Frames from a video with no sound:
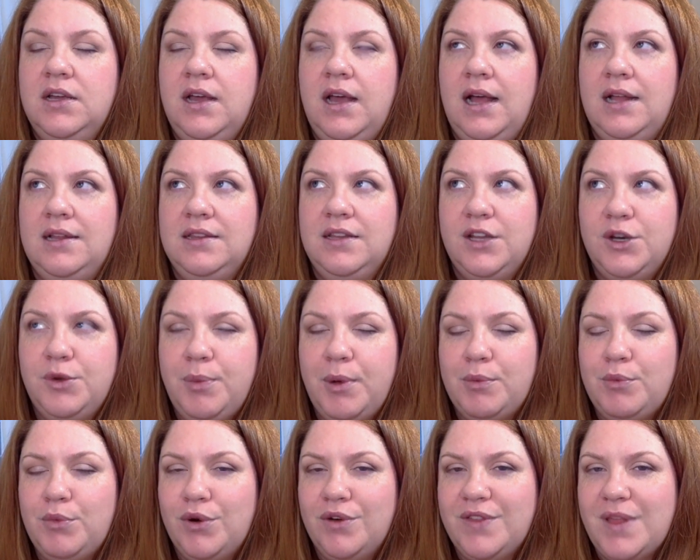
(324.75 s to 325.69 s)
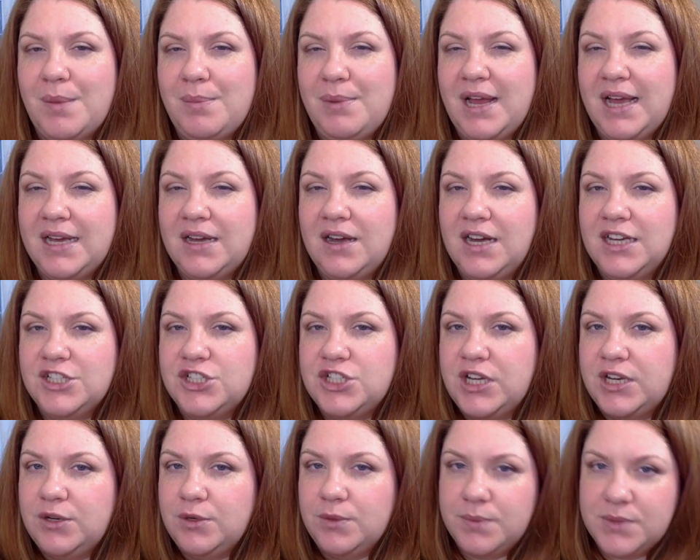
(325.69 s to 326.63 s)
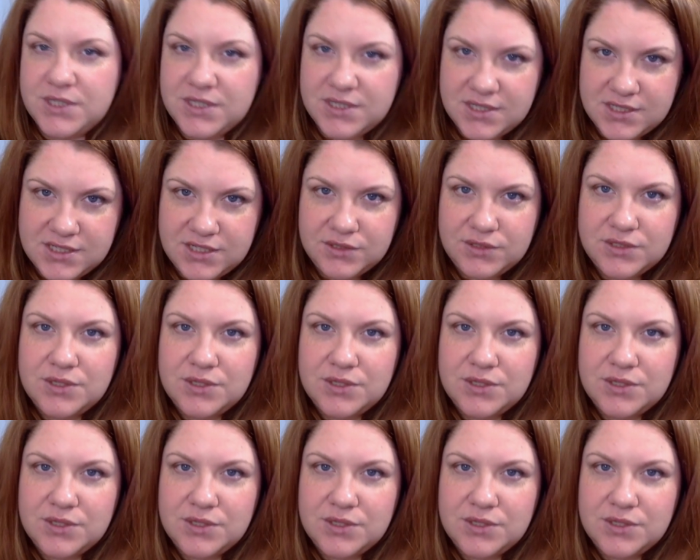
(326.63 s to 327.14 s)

a little bit more of that black eyeshadow still,